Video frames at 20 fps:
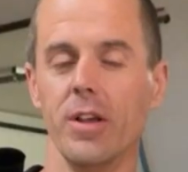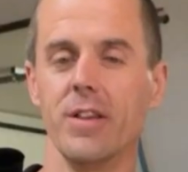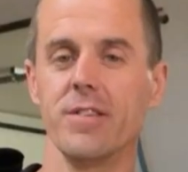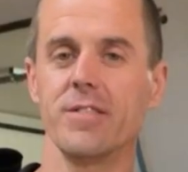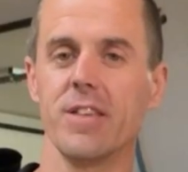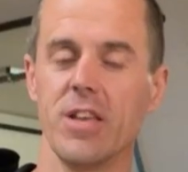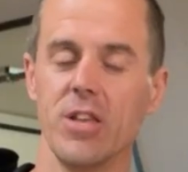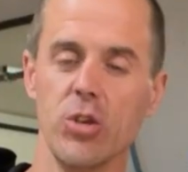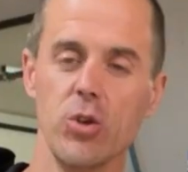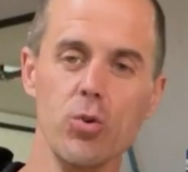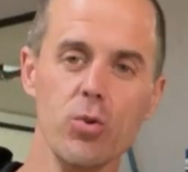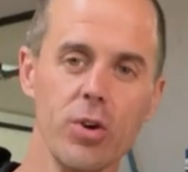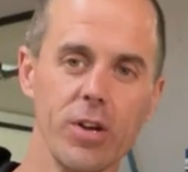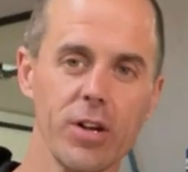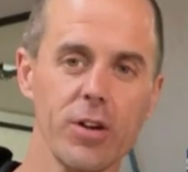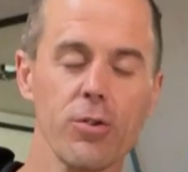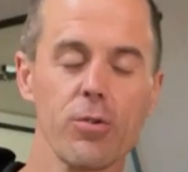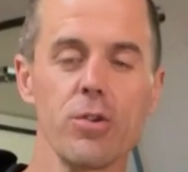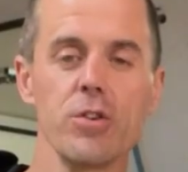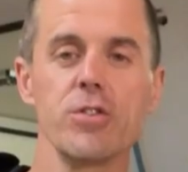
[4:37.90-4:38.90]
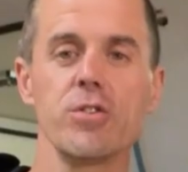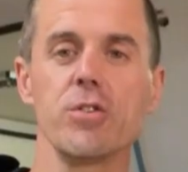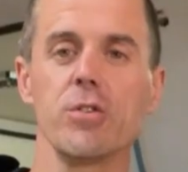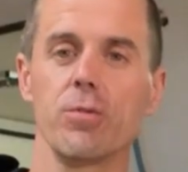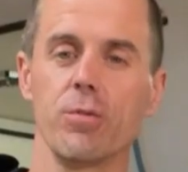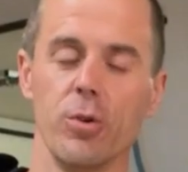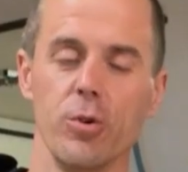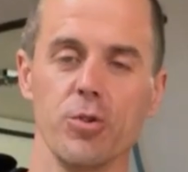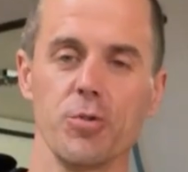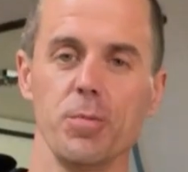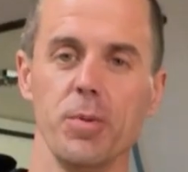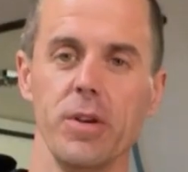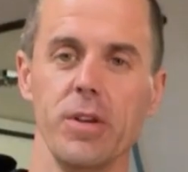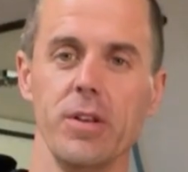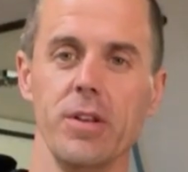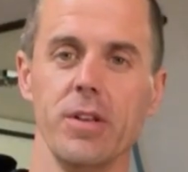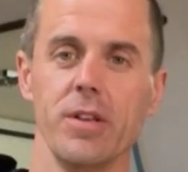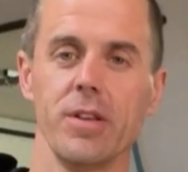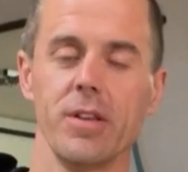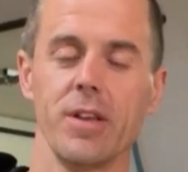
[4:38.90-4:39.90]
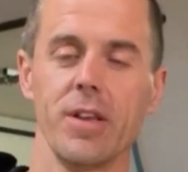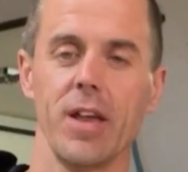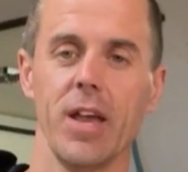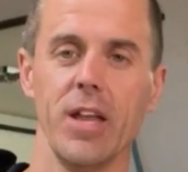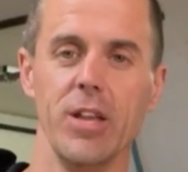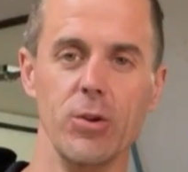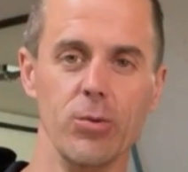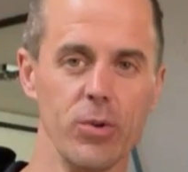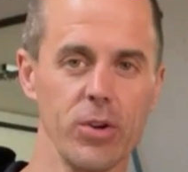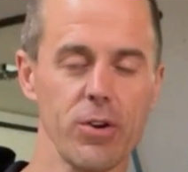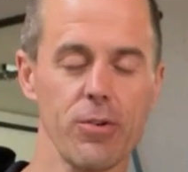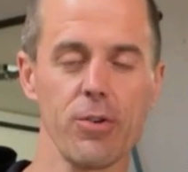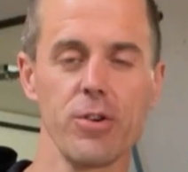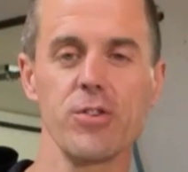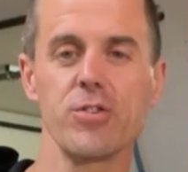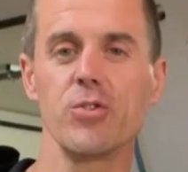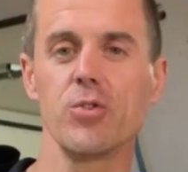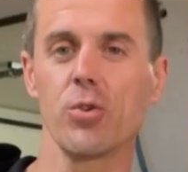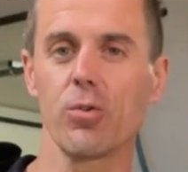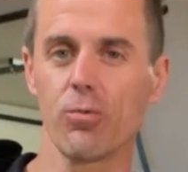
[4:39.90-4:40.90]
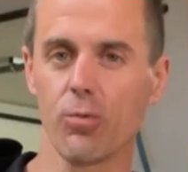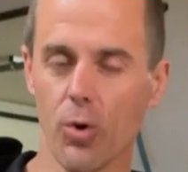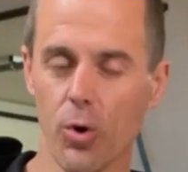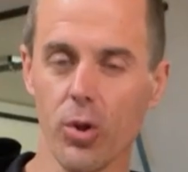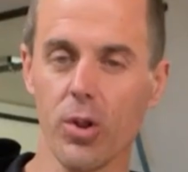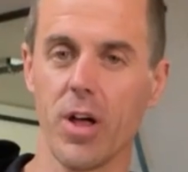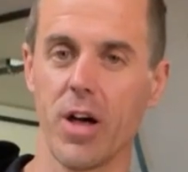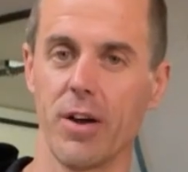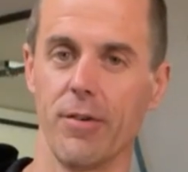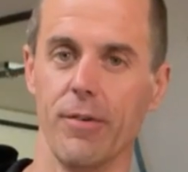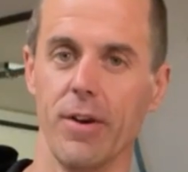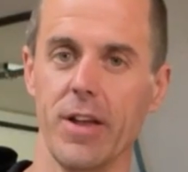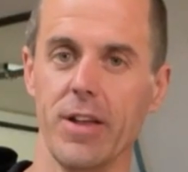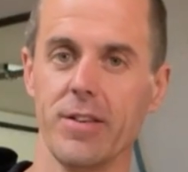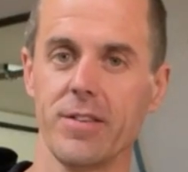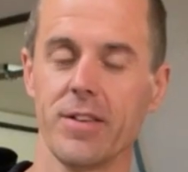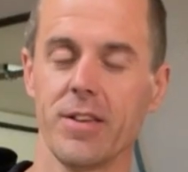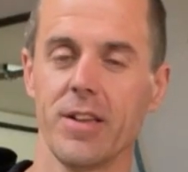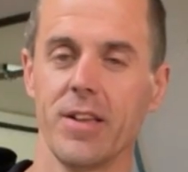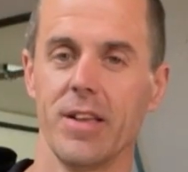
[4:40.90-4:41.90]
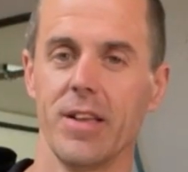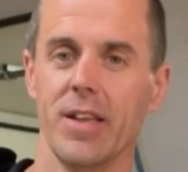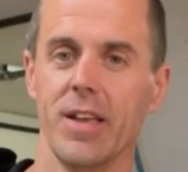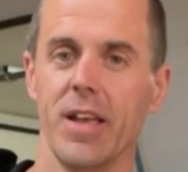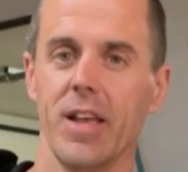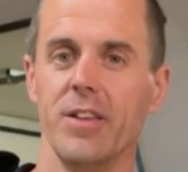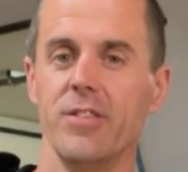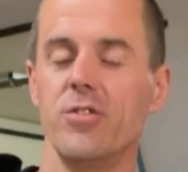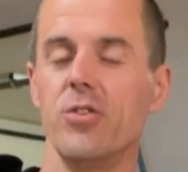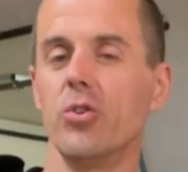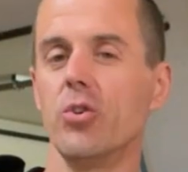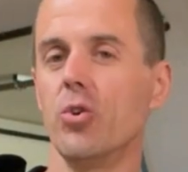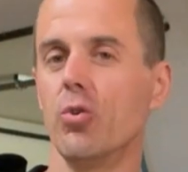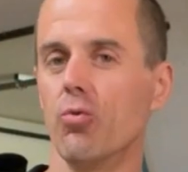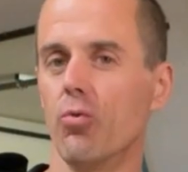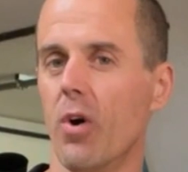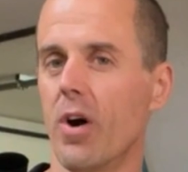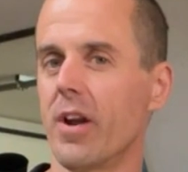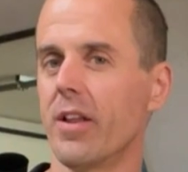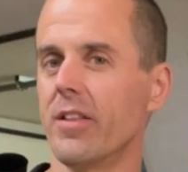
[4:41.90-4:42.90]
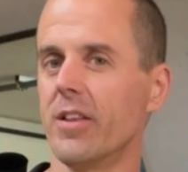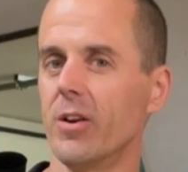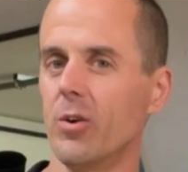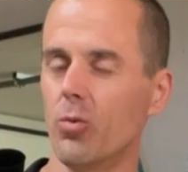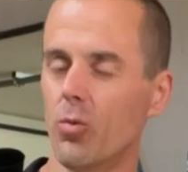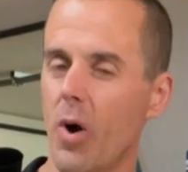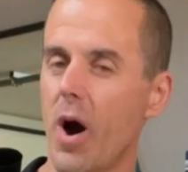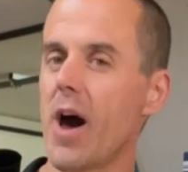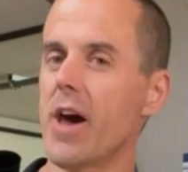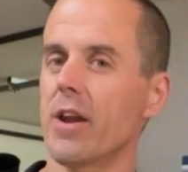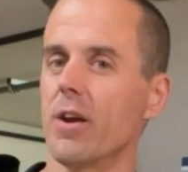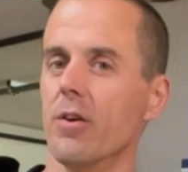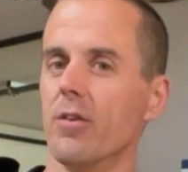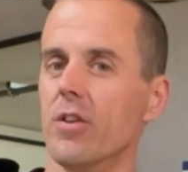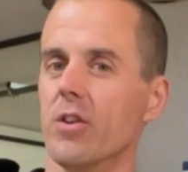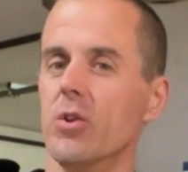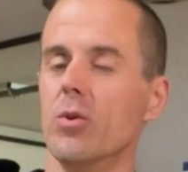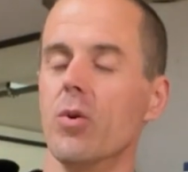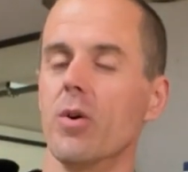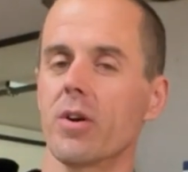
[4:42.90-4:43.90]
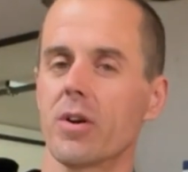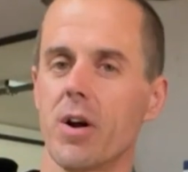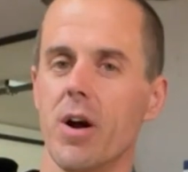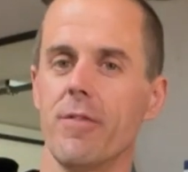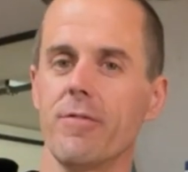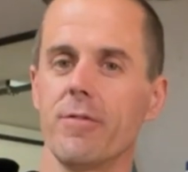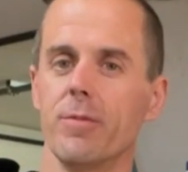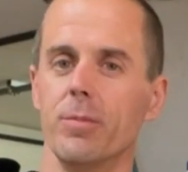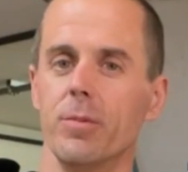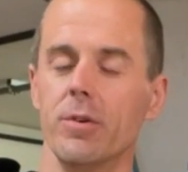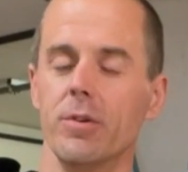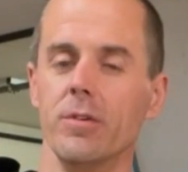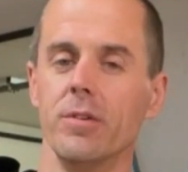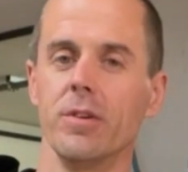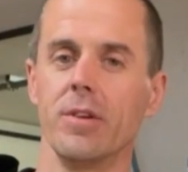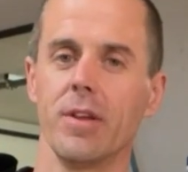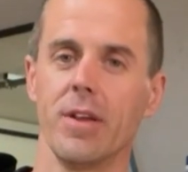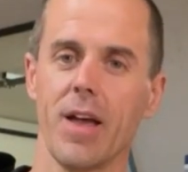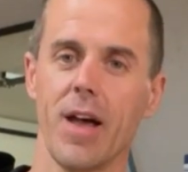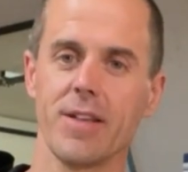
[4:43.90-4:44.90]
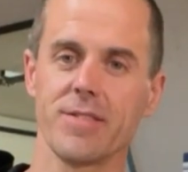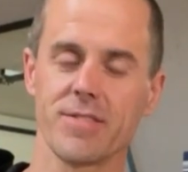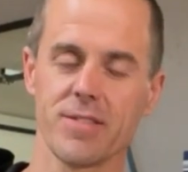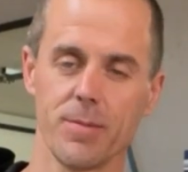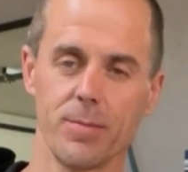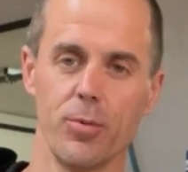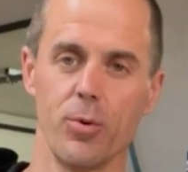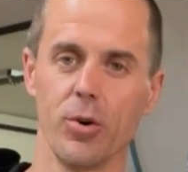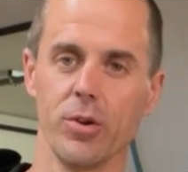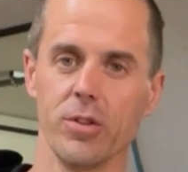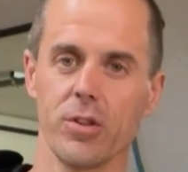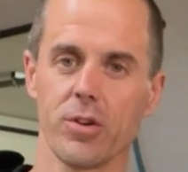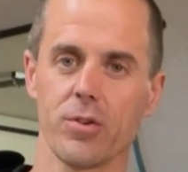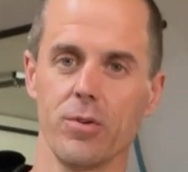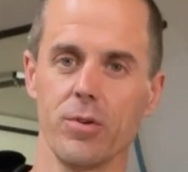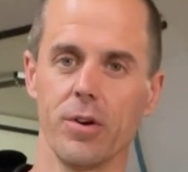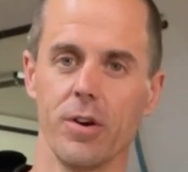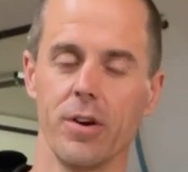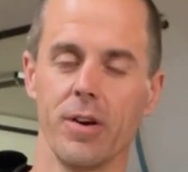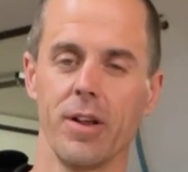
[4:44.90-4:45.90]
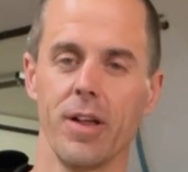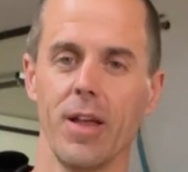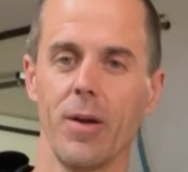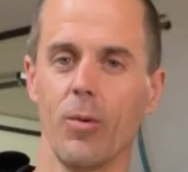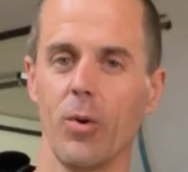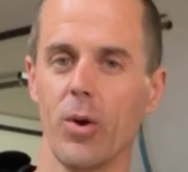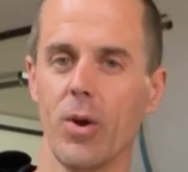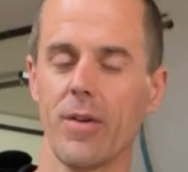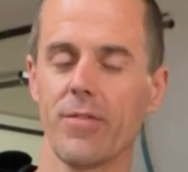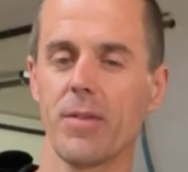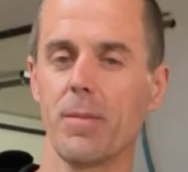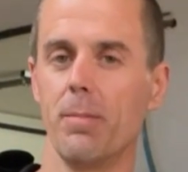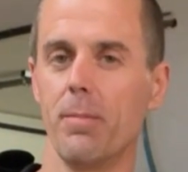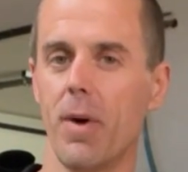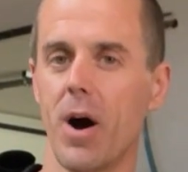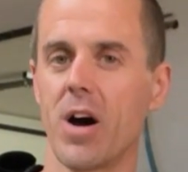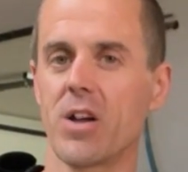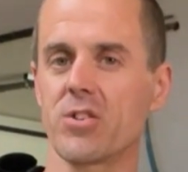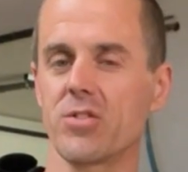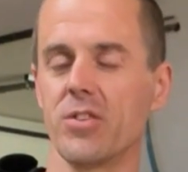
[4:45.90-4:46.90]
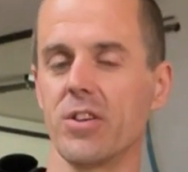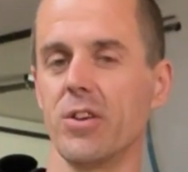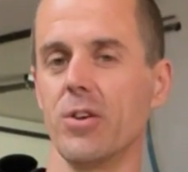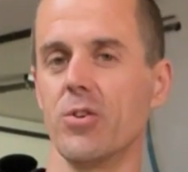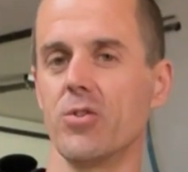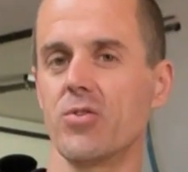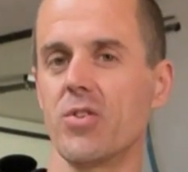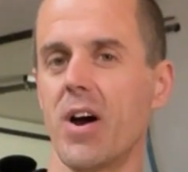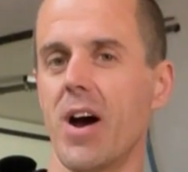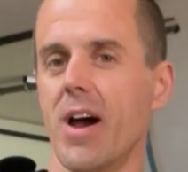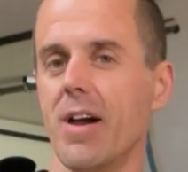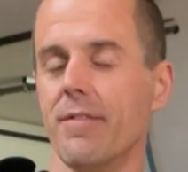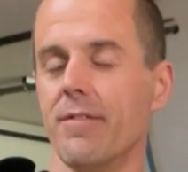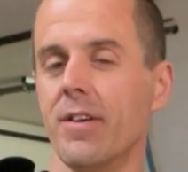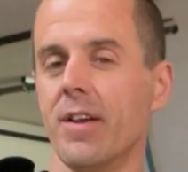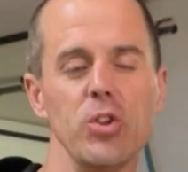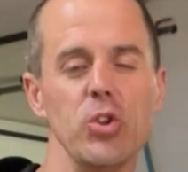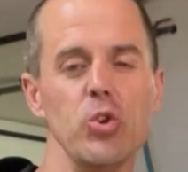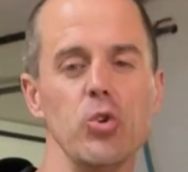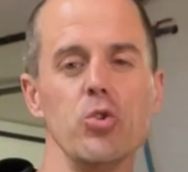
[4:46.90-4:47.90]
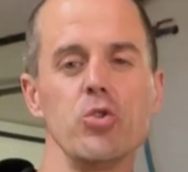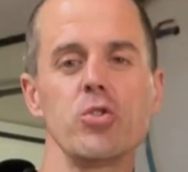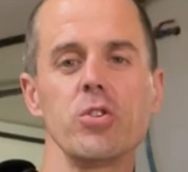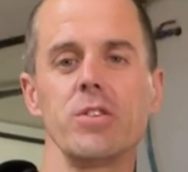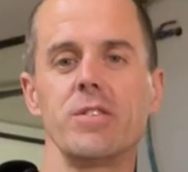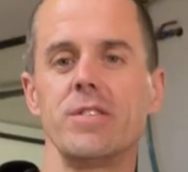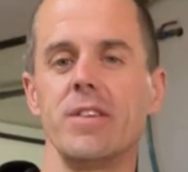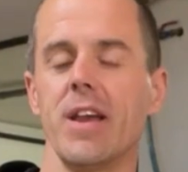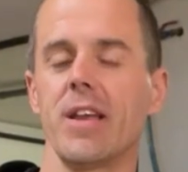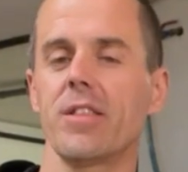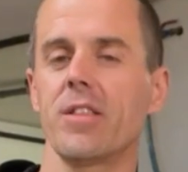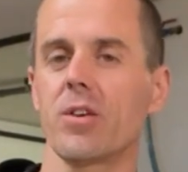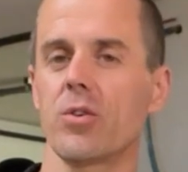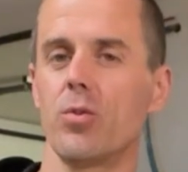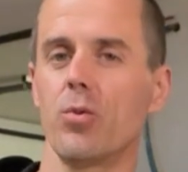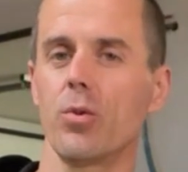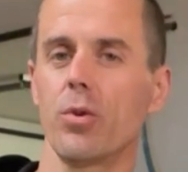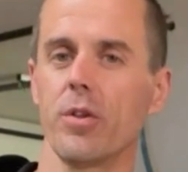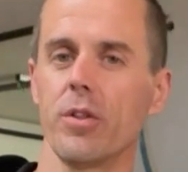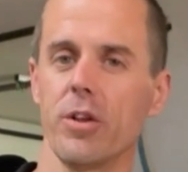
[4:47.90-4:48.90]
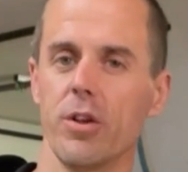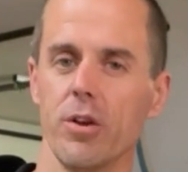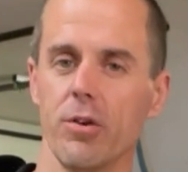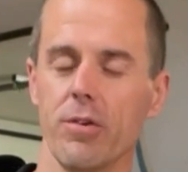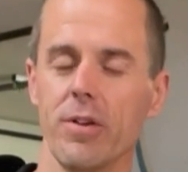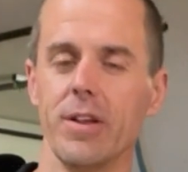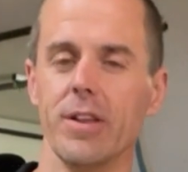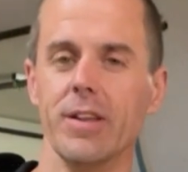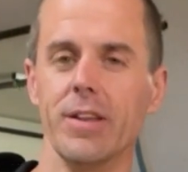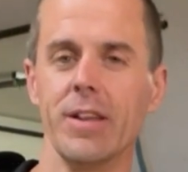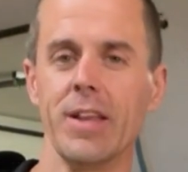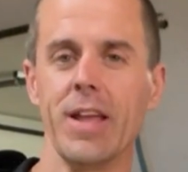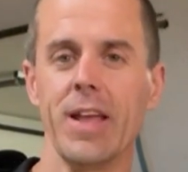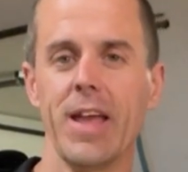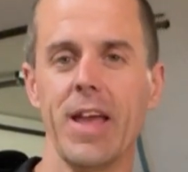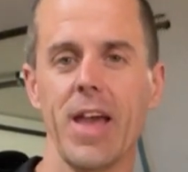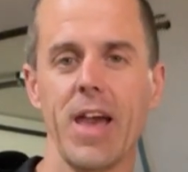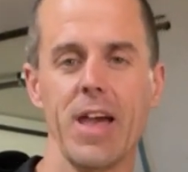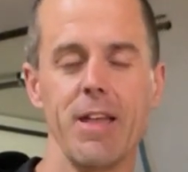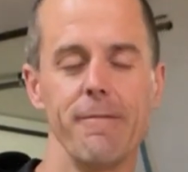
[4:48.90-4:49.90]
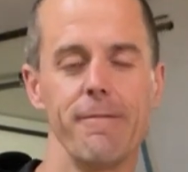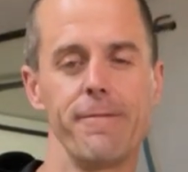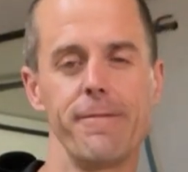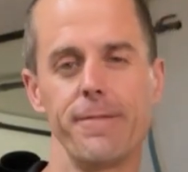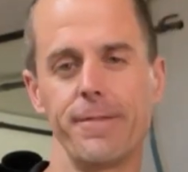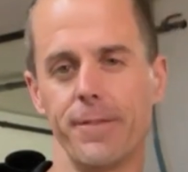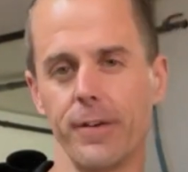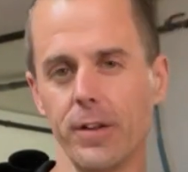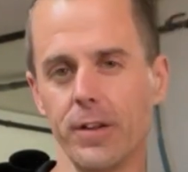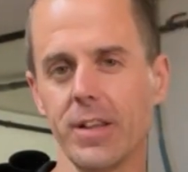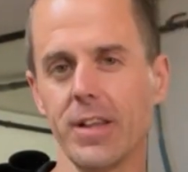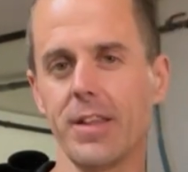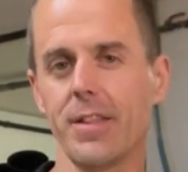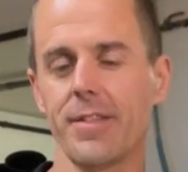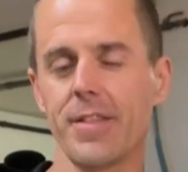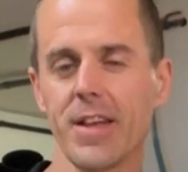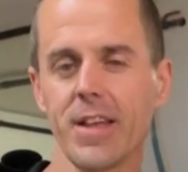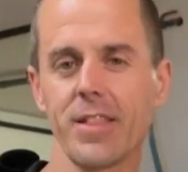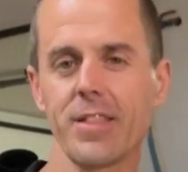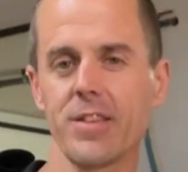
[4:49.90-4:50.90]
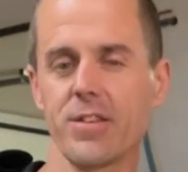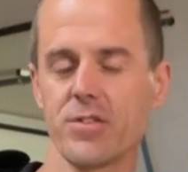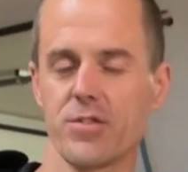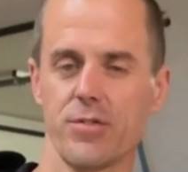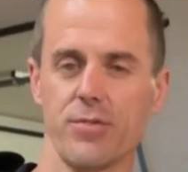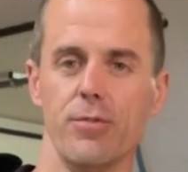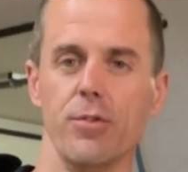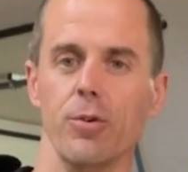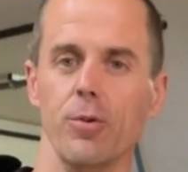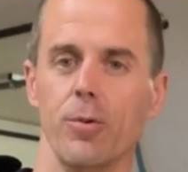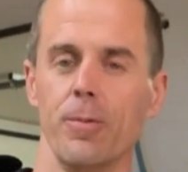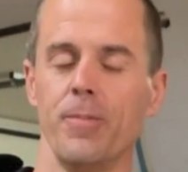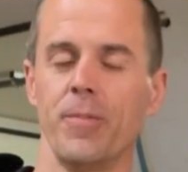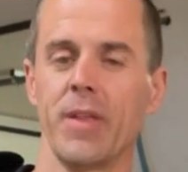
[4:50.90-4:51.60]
is that you increase your roll speed and you increase your roll-on rate until you run a little wider than you are comfortable at some point in the corner, where you have to modulate your drive. You should take the corner that you're in and fully think this through.